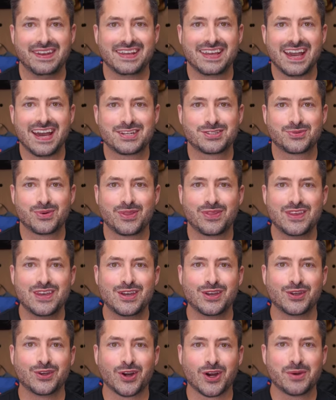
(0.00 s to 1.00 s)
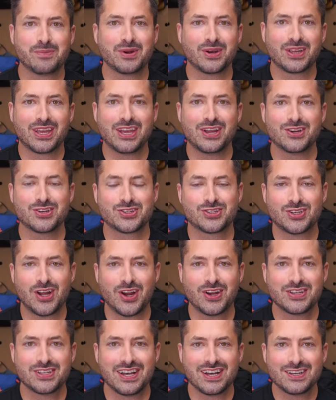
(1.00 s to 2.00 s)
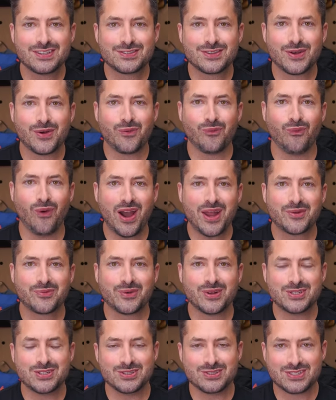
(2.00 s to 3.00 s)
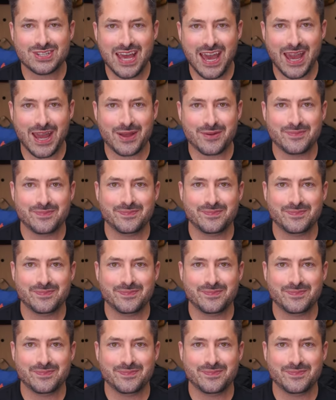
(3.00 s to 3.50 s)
to guess what the Gerber Gear Shard does, what would you say?